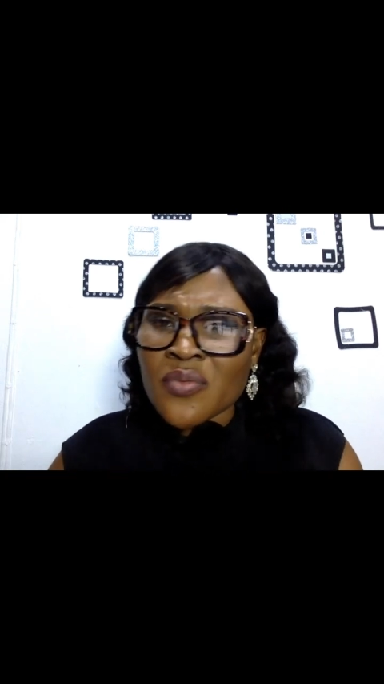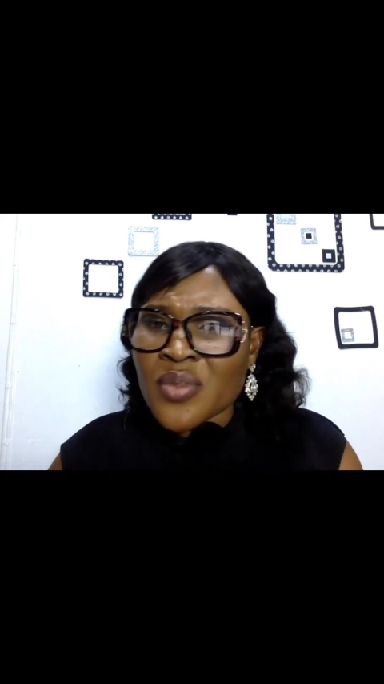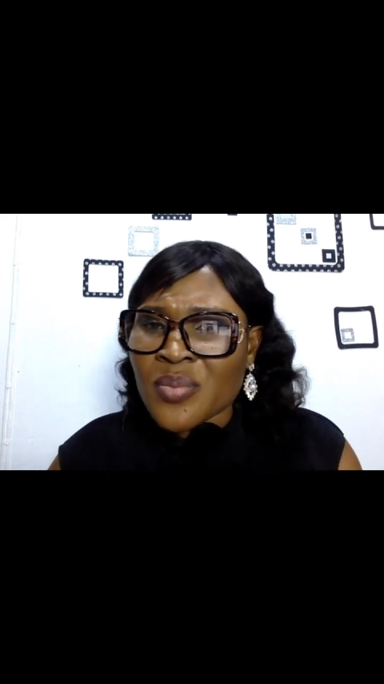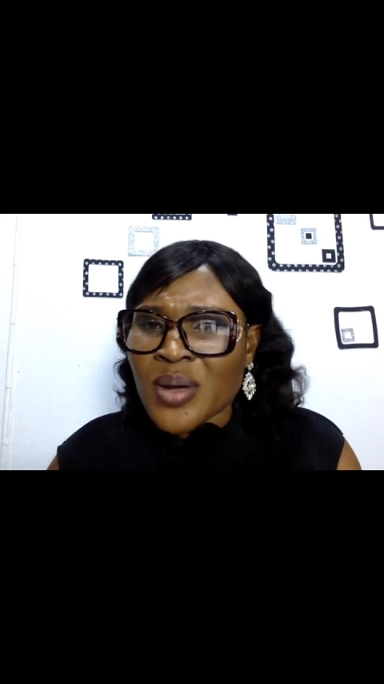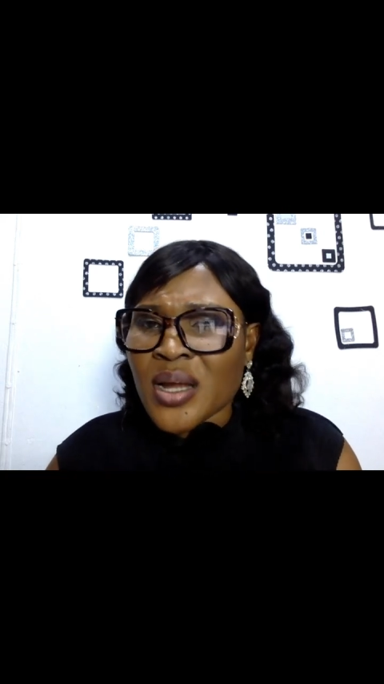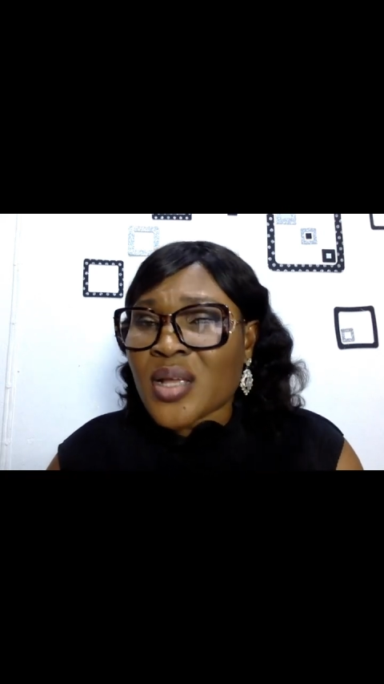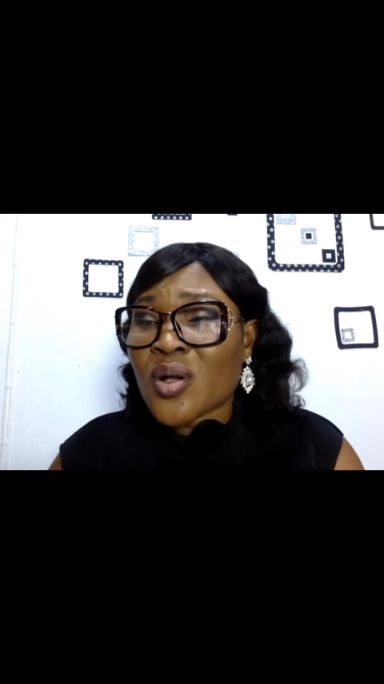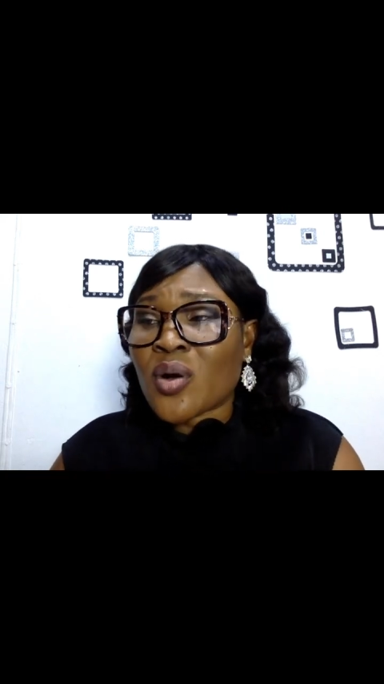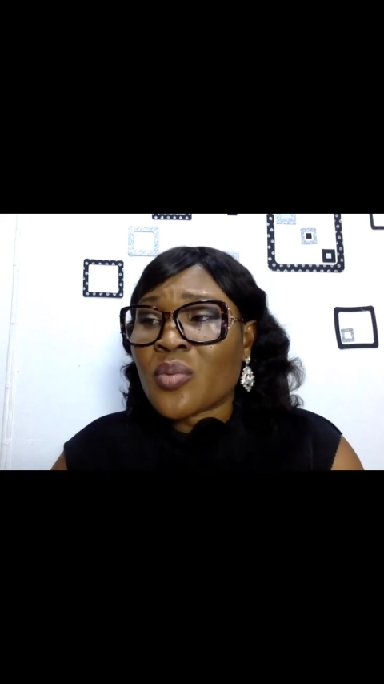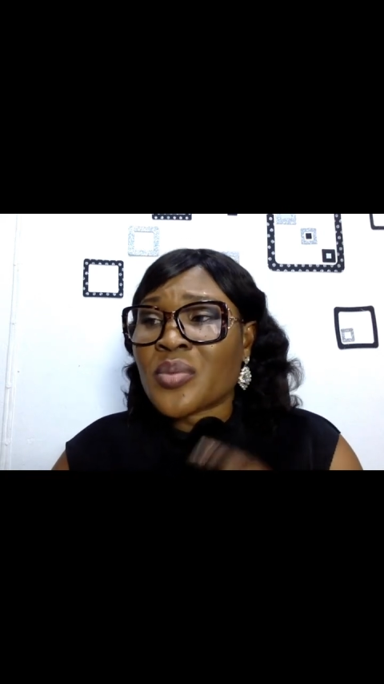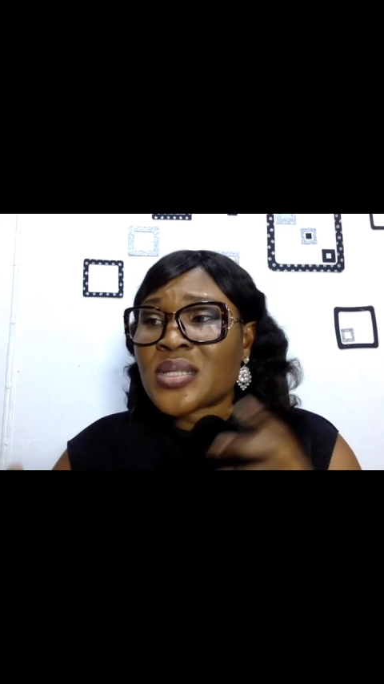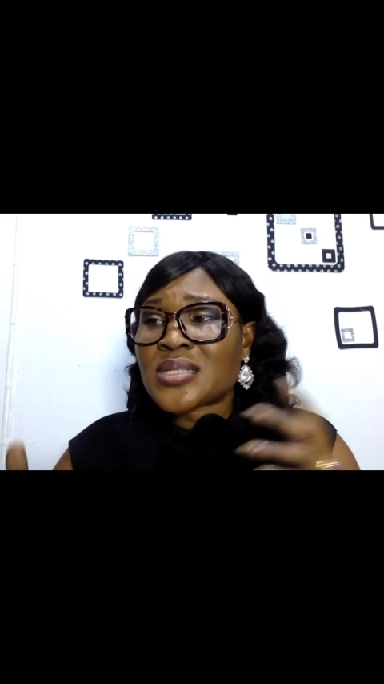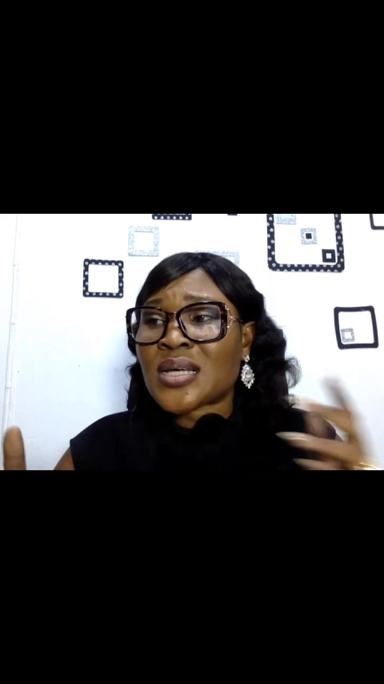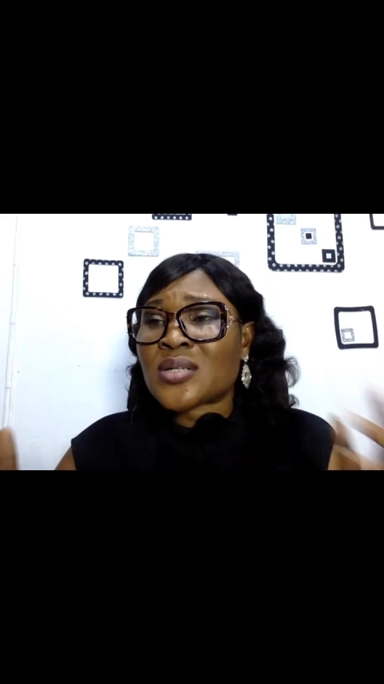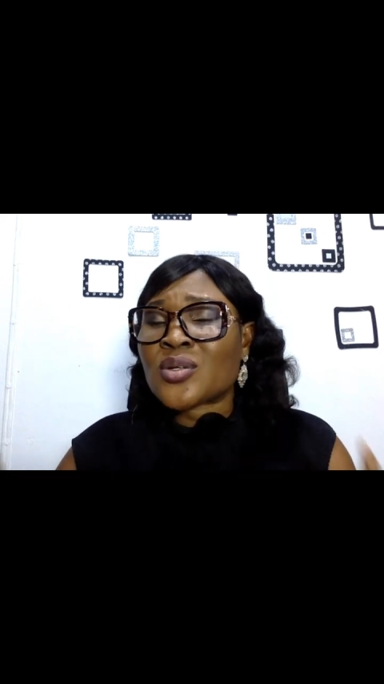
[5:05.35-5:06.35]
the married
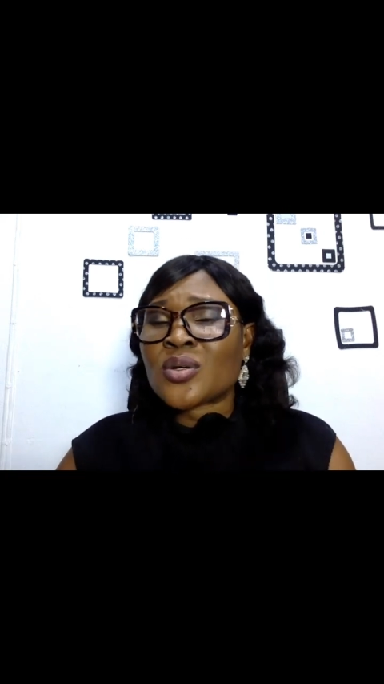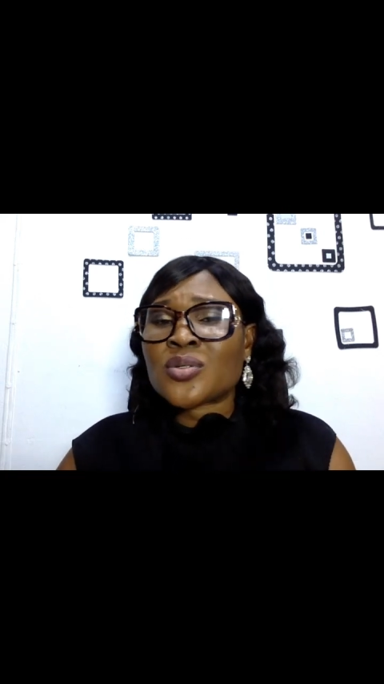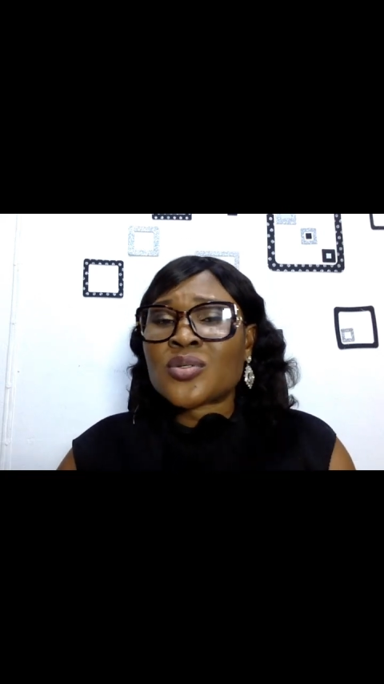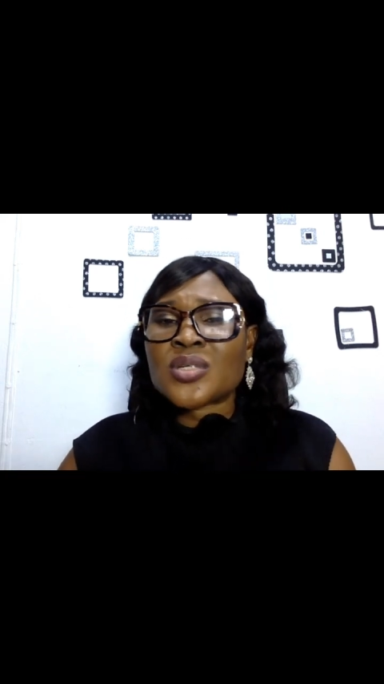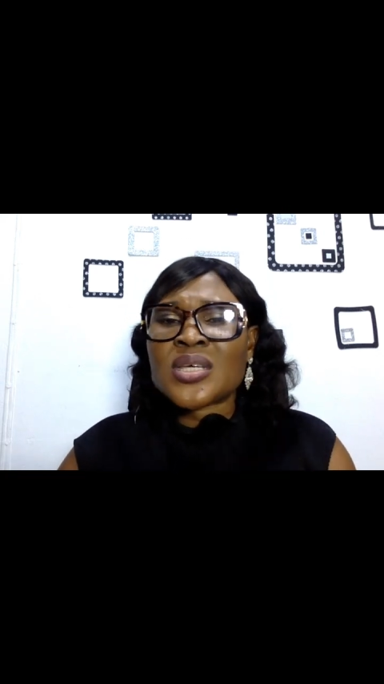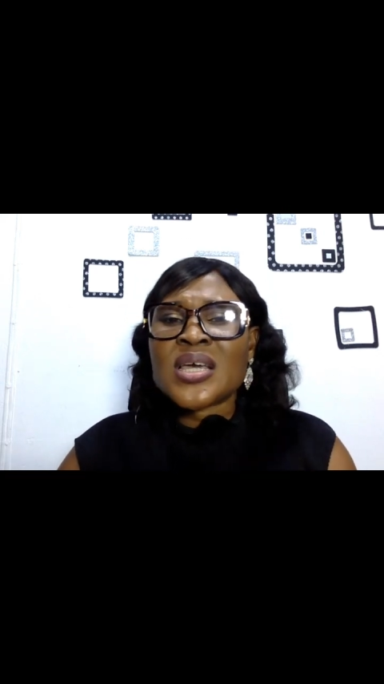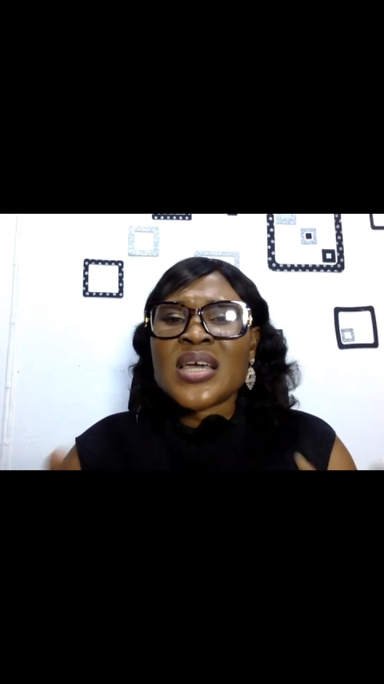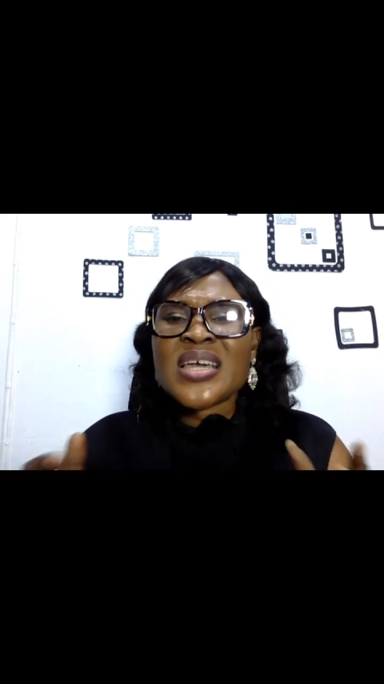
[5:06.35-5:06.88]
commits adultery,